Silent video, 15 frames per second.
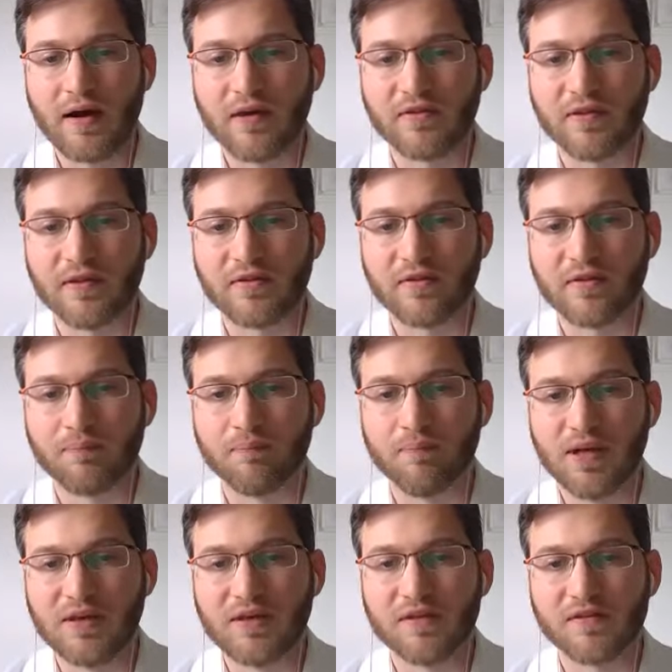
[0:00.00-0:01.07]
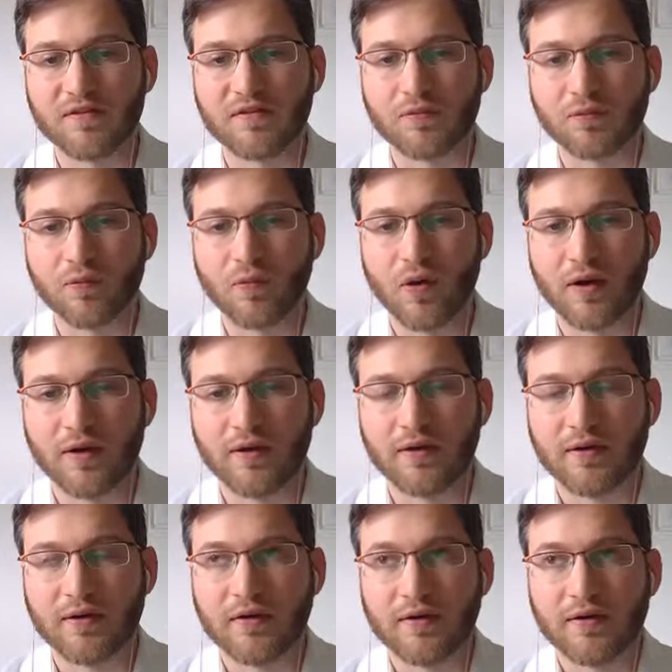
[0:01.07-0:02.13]
think the biggest one
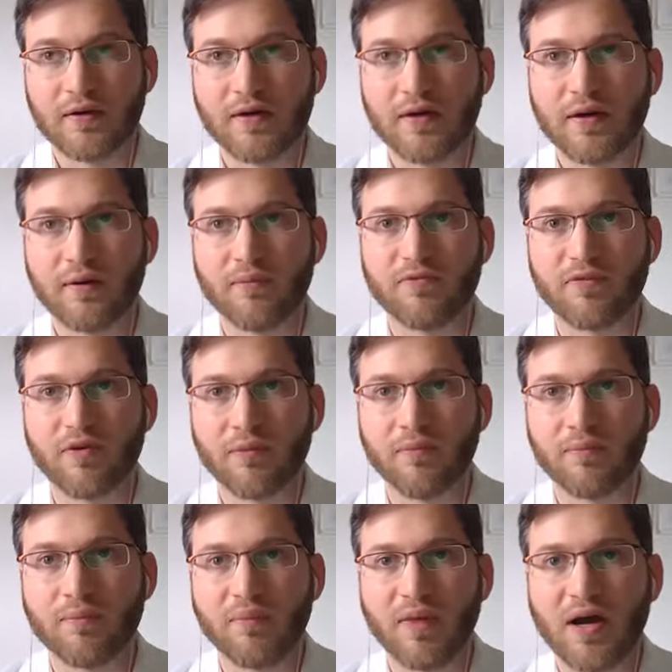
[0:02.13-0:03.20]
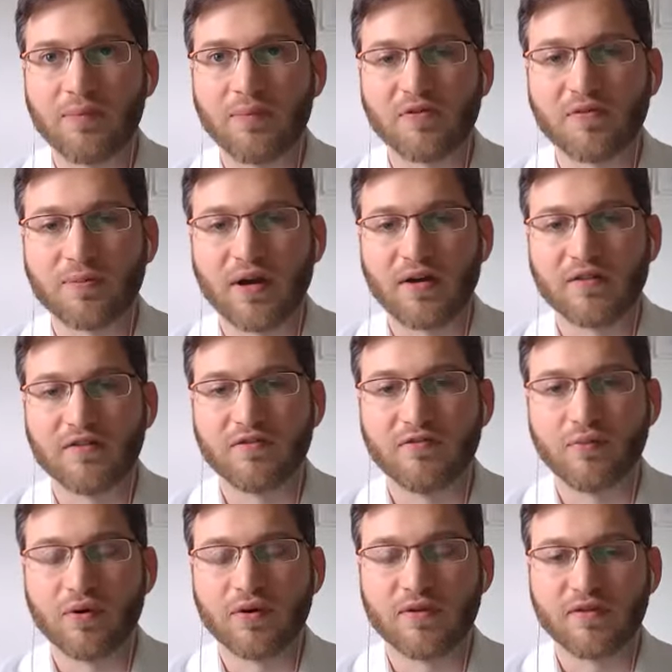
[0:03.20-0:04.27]
from my perspective
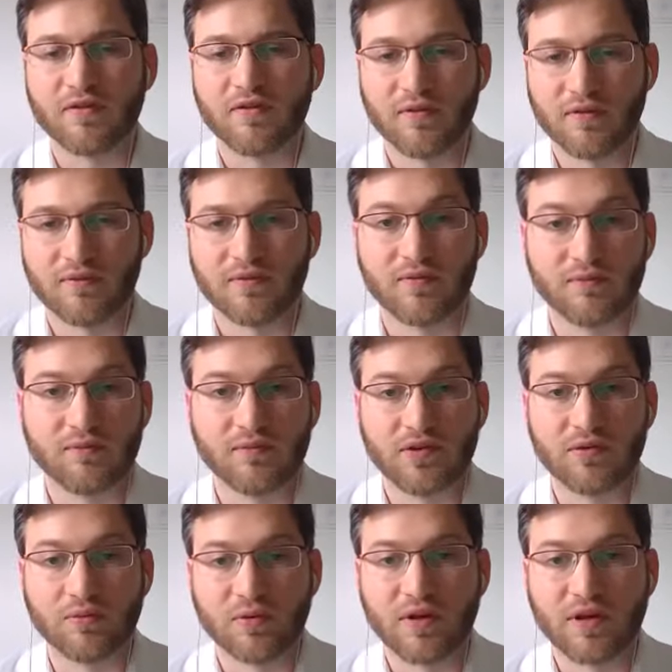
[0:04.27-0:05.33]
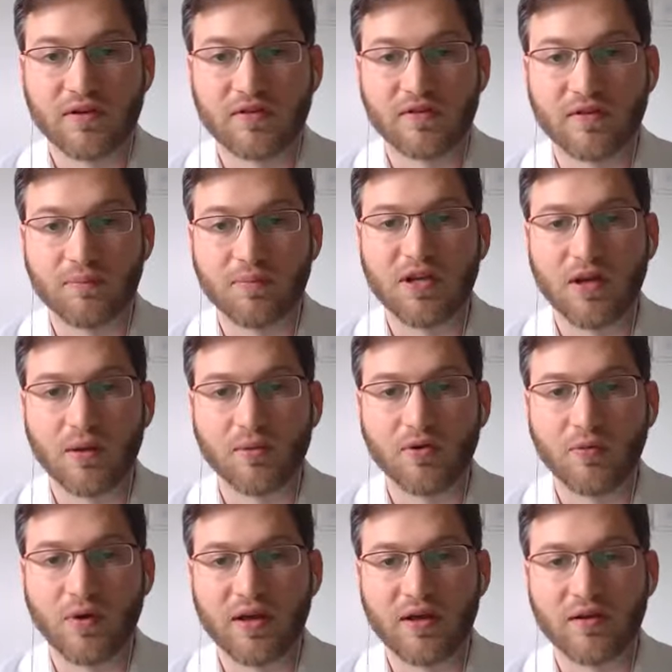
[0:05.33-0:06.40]
did relate to
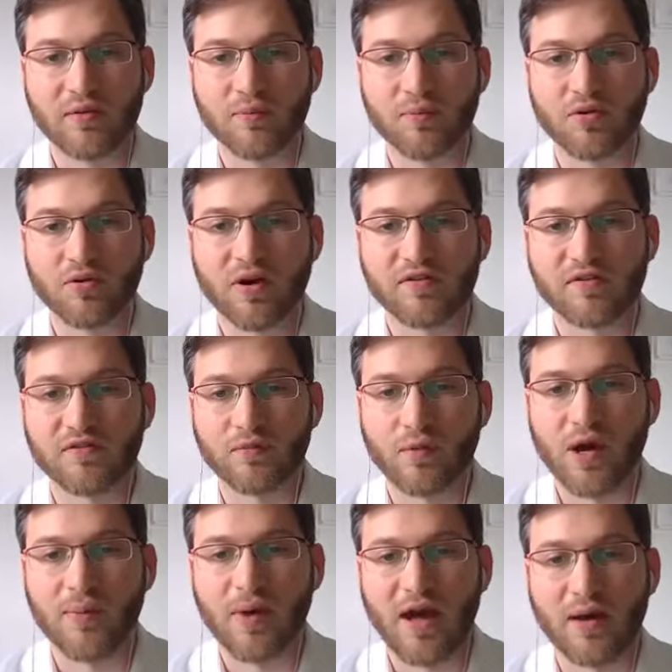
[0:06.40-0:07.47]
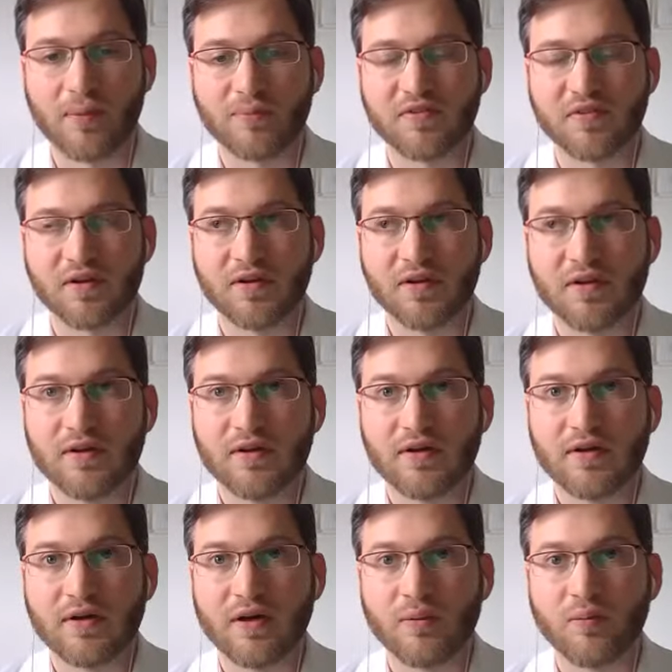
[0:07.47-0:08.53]
PWA, to progressive web apps, and
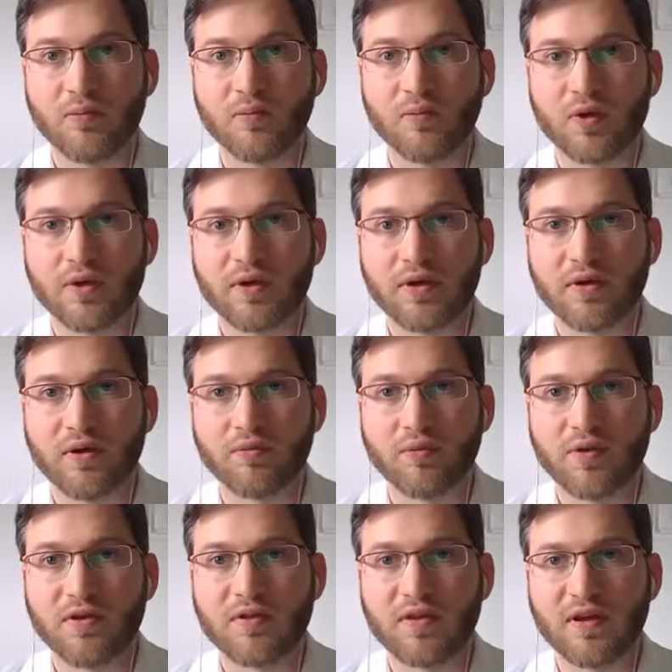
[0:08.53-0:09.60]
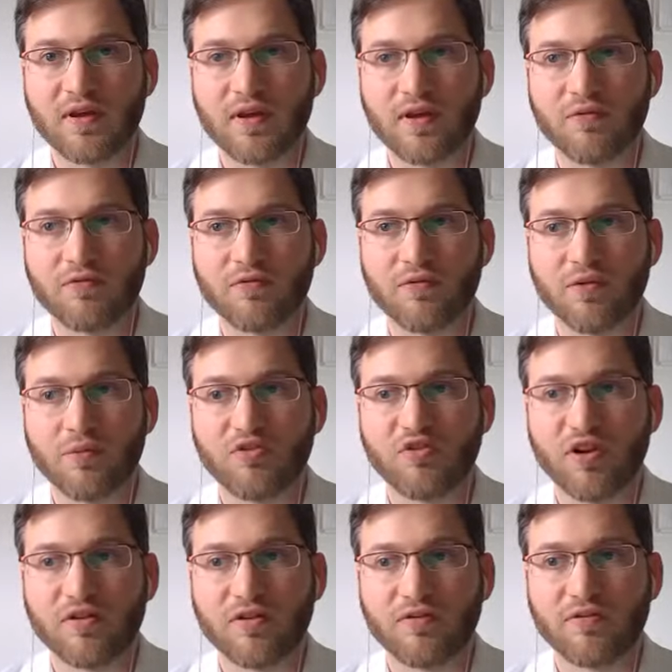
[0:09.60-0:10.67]
really a rethinking of the
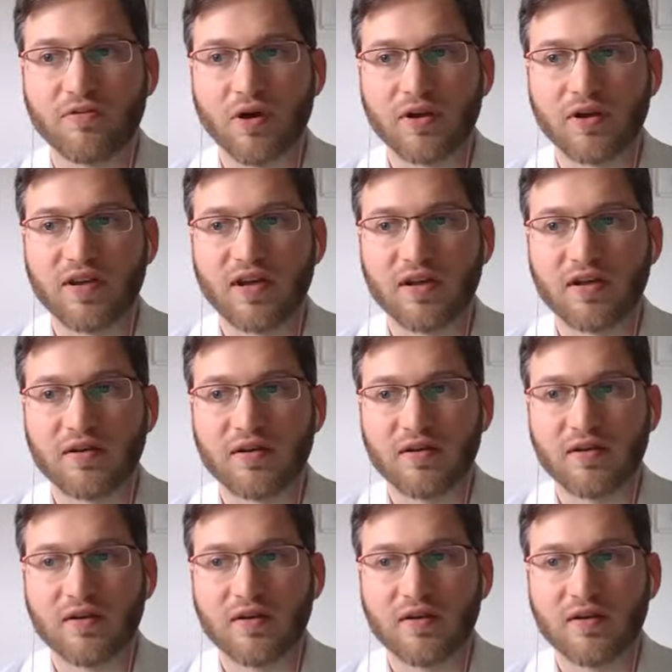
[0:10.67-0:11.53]
Magento front end.